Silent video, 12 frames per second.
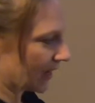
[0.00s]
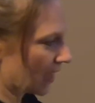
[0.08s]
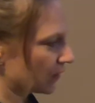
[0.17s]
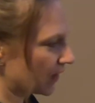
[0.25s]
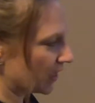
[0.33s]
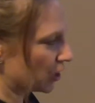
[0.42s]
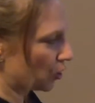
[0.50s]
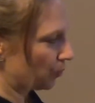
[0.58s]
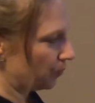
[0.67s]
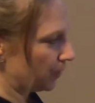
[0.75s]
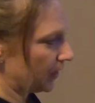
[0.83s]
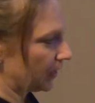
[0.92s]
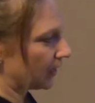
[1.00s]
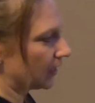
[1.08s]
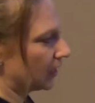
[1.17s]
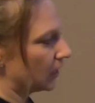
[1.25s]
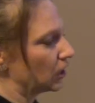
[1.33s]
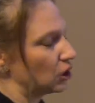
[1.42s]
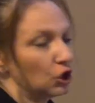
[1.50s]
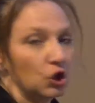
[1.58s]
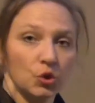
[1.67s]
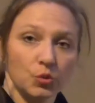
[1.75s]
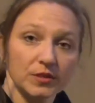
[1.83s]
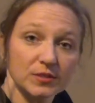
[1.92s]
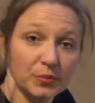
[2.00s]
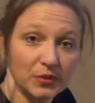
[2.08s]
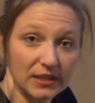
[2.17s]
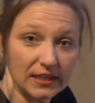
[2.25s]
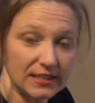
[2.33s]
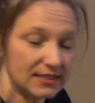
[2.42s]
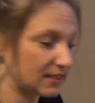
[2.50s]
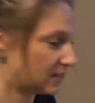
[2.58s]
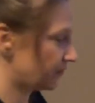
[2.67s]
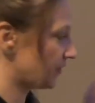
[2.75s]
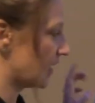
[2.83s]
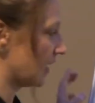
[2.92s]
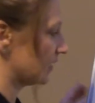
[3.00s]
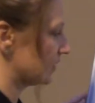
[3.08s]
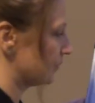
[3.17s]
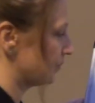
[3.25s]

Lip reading: now that I know b, u is pretty easy to find.